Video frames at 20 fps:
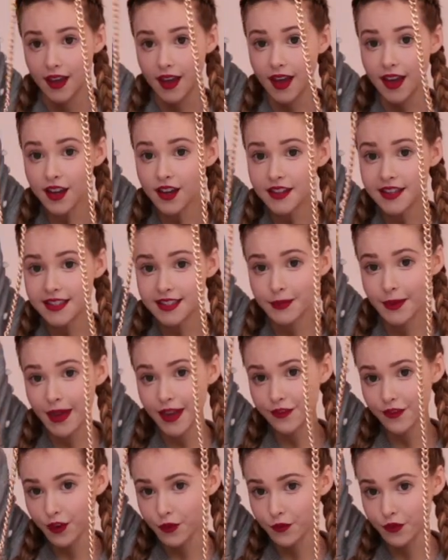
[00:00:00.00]
I got this
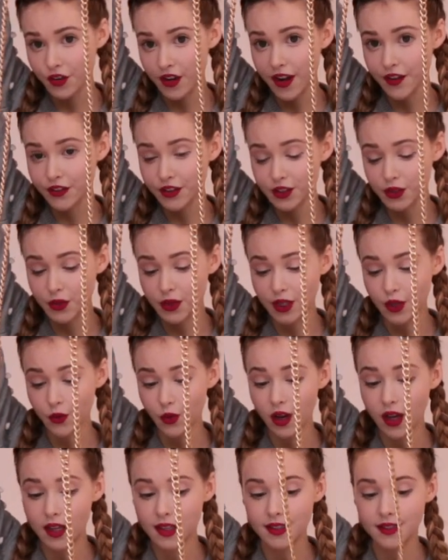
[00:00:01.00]
bag from Forever
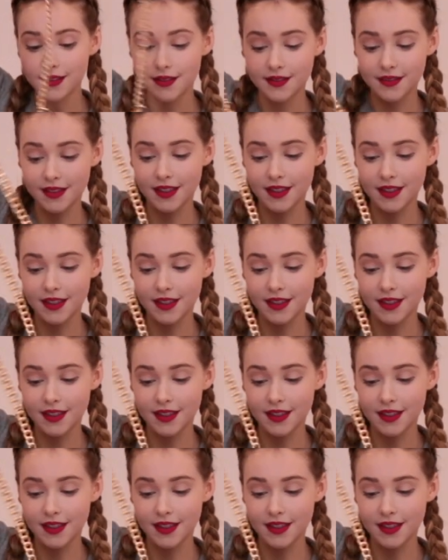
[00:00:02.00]
21.